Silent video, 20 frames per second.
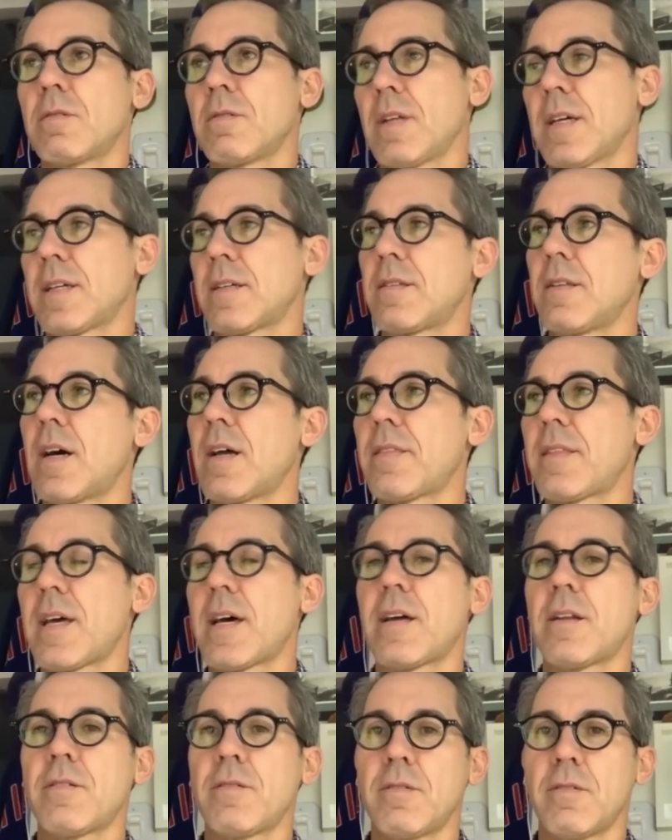We're like
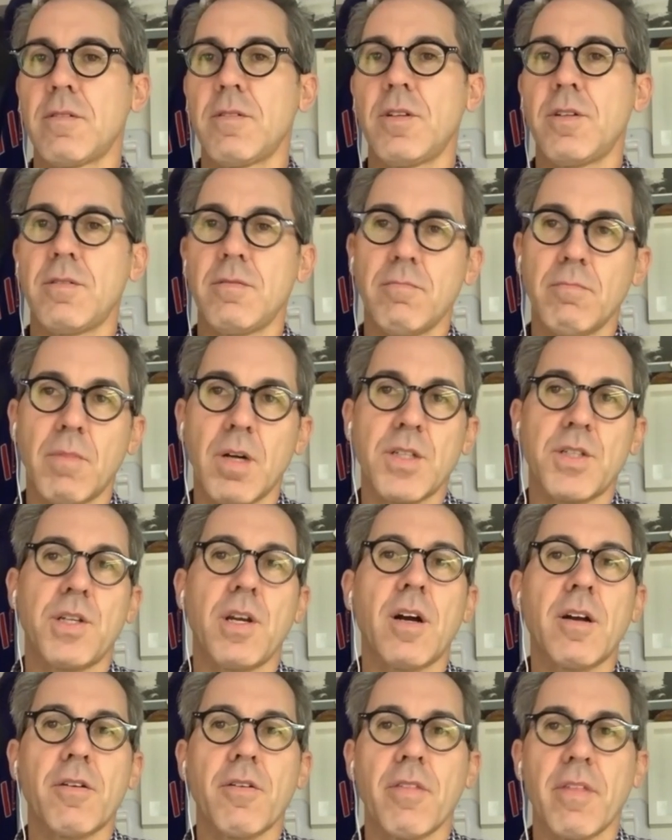not that
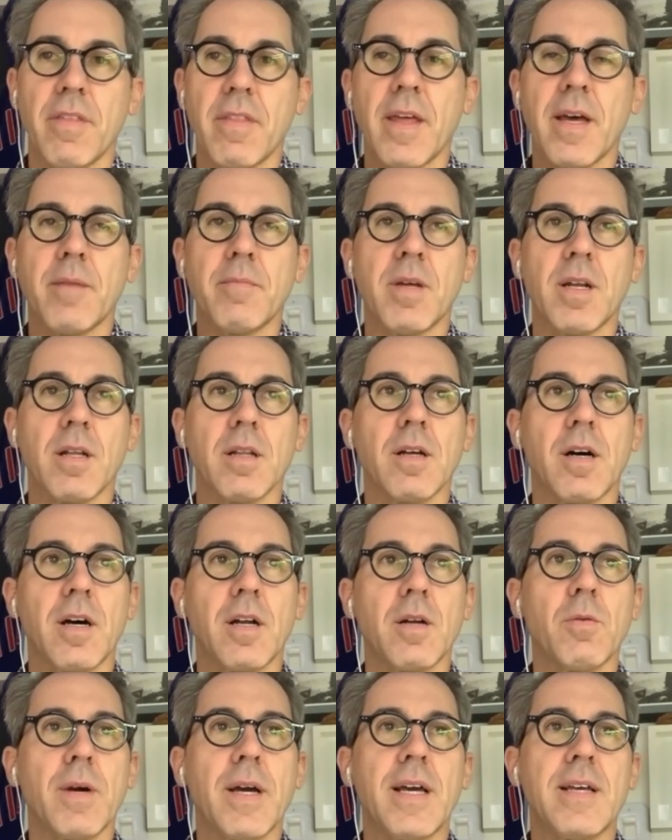much younger than
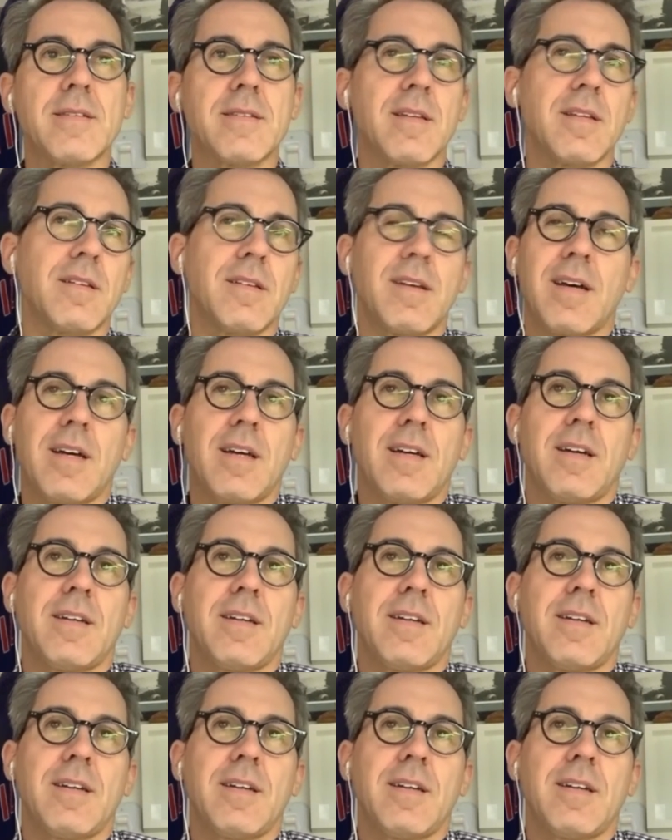them in a lot of ways.